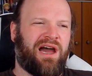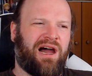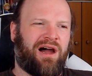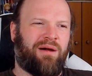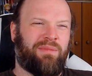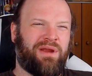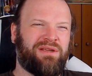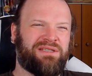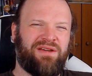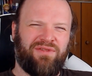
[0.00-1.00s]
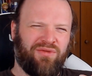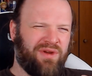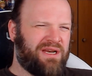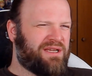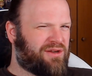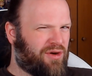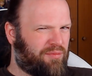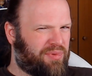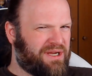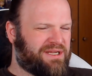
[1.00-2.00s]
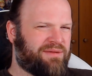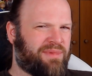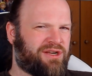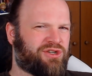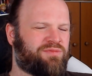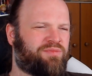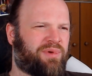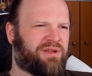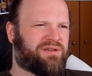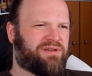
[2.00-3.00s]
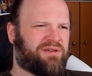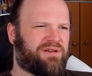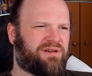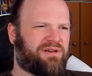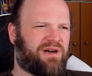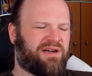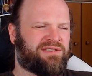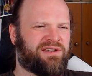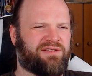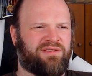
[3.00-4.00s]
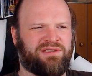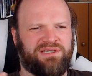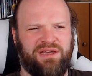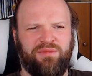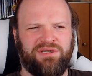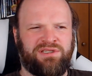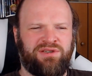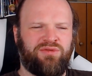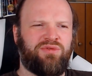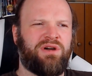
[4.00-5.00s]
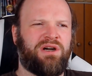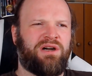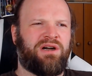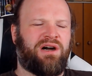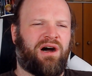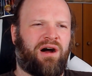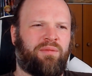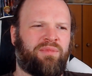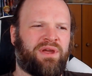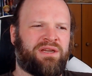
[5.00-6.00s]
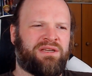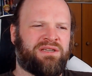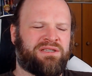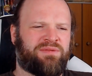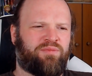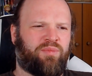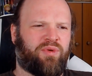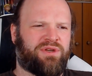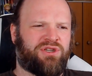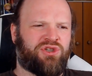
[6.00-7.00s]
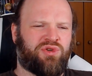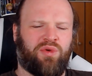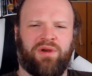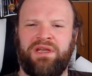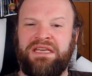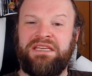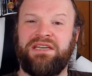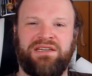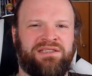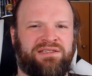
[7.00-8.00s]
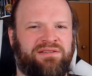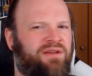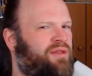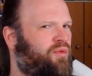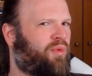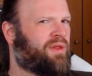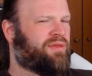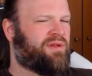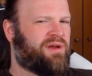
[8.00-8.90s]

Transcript: It is never really completely mentioned, but I think the same as you, that it is pretty sure he is the one,